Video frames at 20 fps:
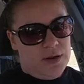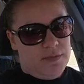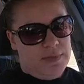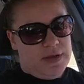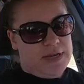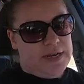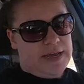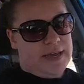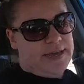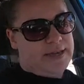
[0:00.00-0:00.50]

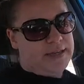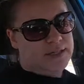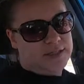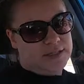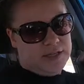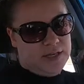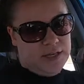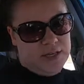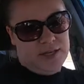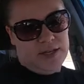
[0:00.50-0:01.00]

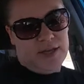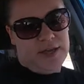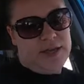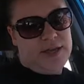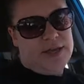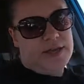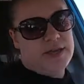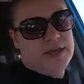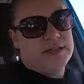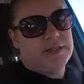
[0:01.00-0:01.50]
Mondays,
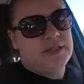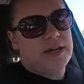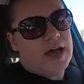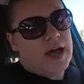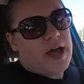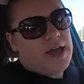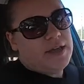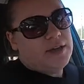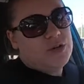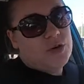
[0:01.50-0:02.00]
and
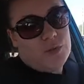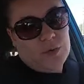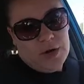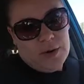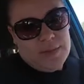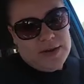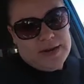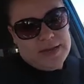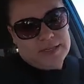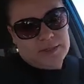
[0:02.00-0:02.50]
I don't
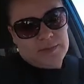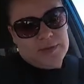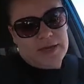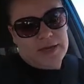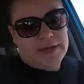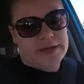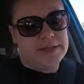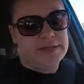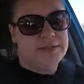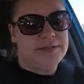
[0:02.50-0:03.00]
work Mondays
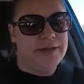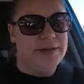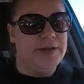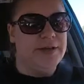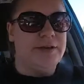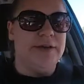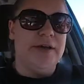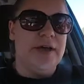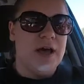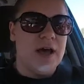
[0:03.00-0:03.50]
because
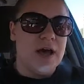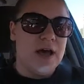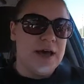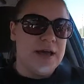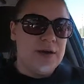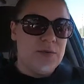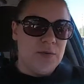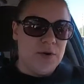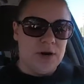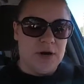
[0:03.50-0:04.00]

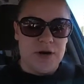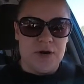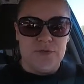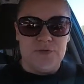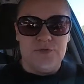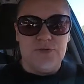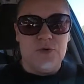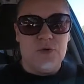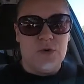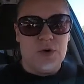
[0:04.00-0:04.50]
I work
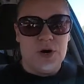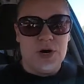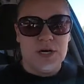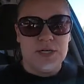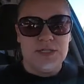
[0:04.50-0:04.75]
4